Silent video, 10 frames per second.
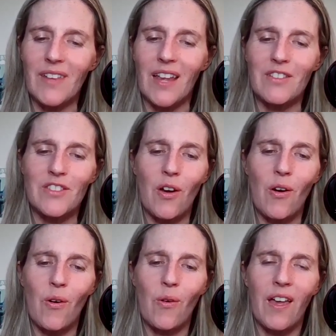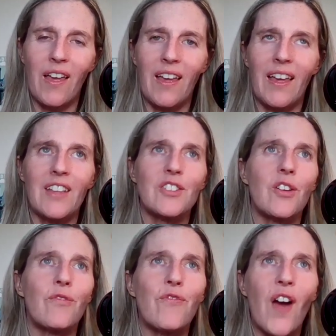And so it's
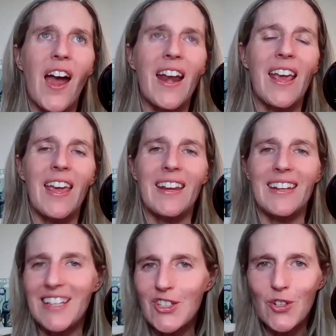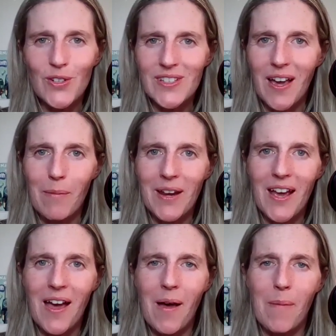Good Friday and Easter is coming
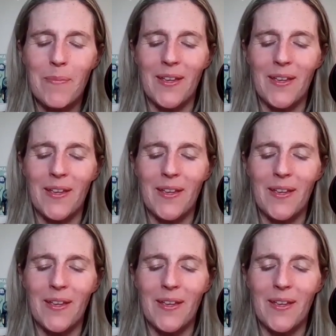up.